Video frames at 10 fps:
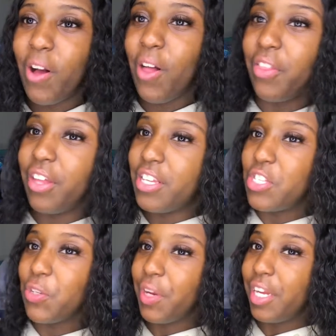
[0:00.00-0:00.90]
on the
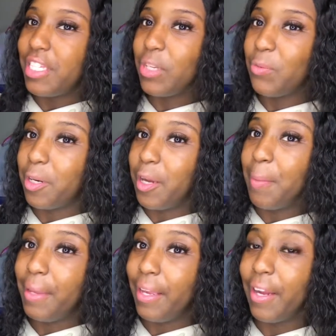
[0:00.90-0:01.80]
screen somewhere
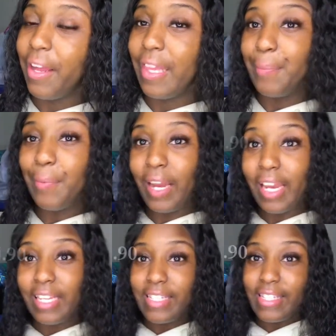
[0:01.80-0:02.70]
up here the
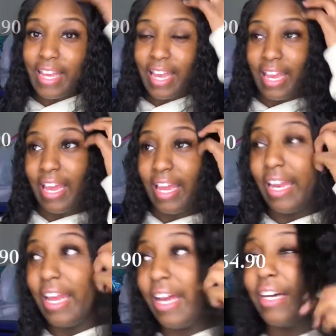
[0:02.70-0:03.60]
price and